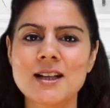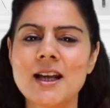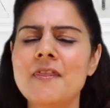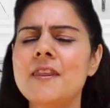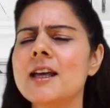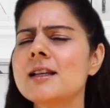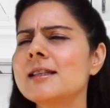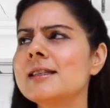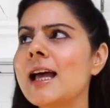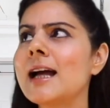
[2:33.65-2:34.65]
and get the
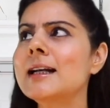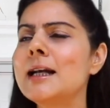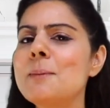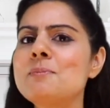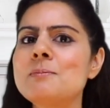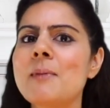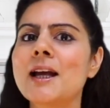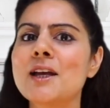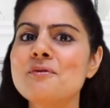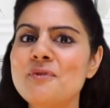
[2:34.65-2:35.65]
exact
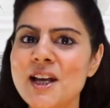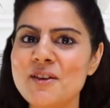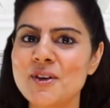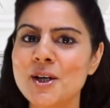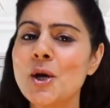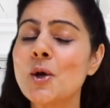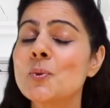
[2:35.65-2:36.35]
lip-smacking flavor